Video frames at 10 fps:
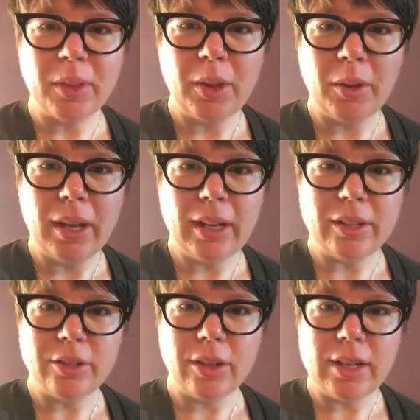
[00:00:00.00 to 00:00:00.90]
go ahead
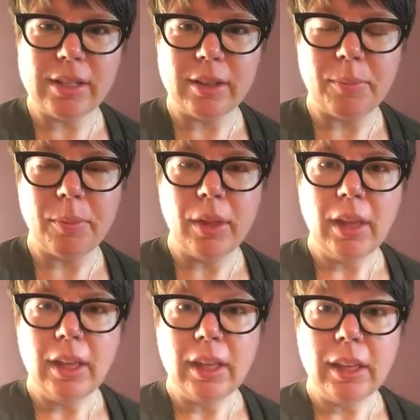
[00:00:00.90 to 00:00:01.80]
and try some.
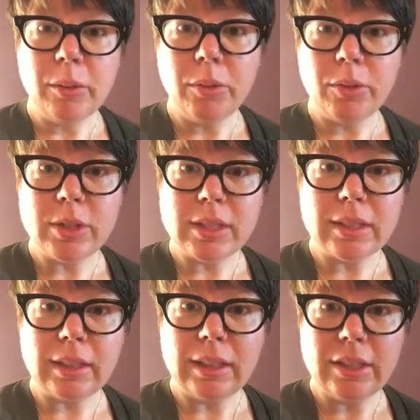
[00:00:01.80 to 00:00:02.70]
Kiwi fruit's
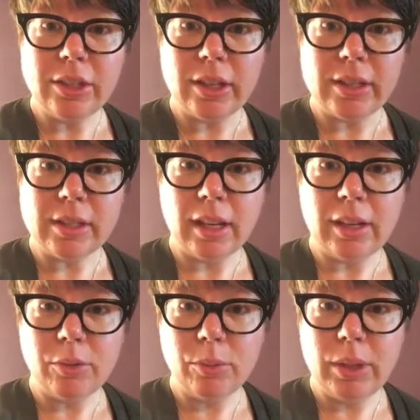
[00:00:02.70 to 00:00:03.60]
delicious
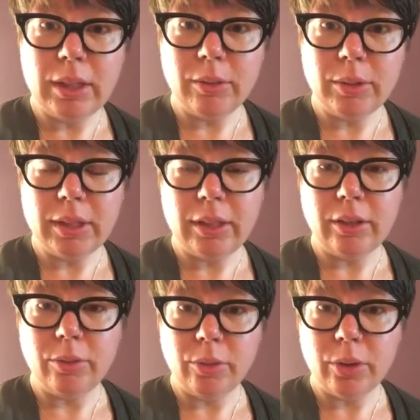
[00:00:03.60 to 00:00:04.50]
and really, really
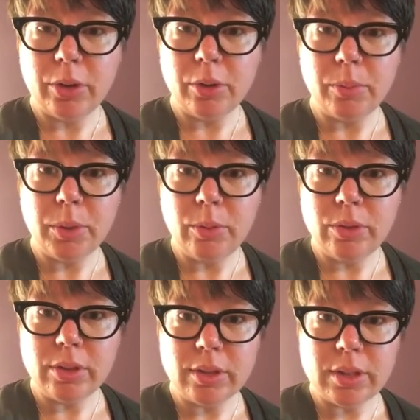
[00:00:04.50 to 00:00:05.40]
good for your
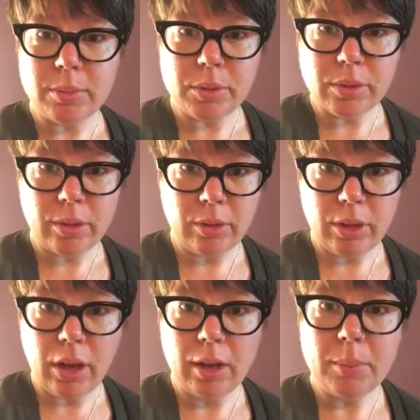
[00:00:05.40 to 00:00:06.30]
immune system. So I know a
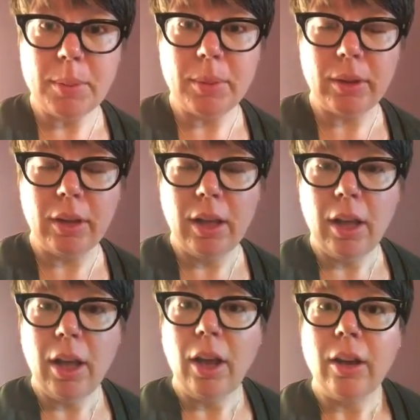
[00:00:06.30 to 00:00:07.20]
lot of people
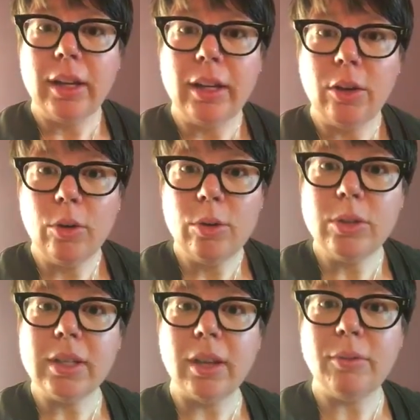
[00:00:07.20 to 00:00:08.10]
are getting
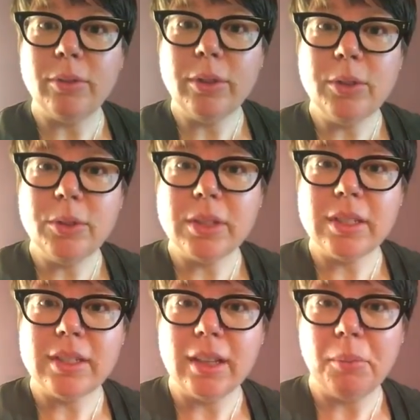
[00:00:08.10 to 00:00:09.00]
colds and flus
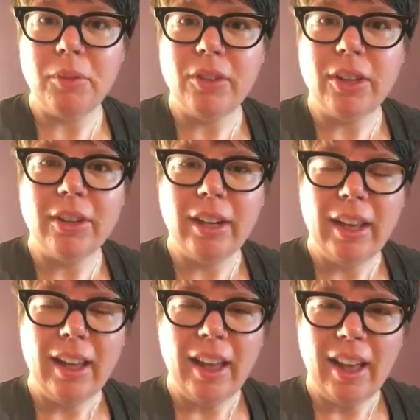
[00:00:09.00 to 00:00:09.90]
this time of year.
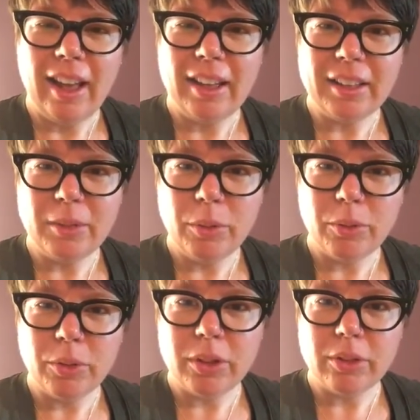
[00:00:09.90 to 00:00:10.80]
Kiwi
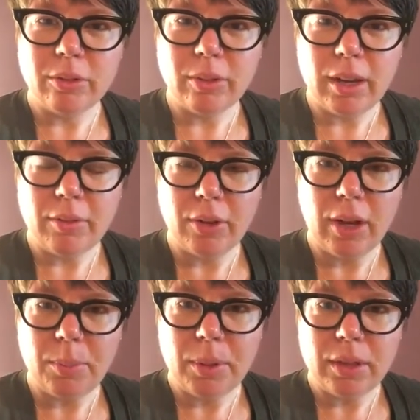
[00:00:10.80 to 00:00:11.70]
fruit is great for
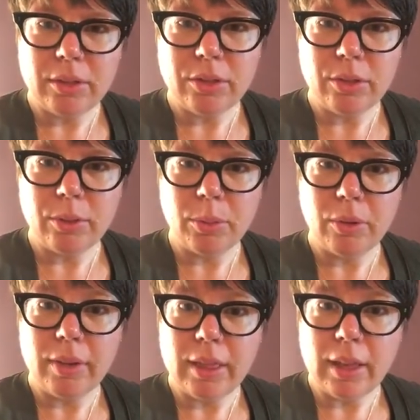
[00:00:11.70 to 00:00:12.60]
helping to
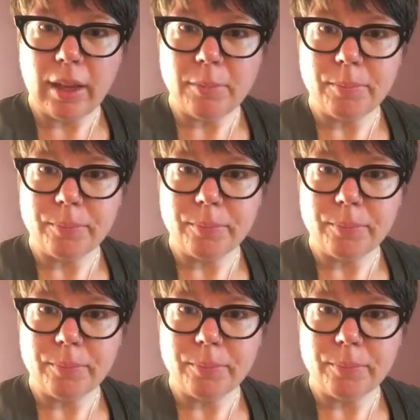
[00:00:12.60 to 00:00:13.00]
prevent that.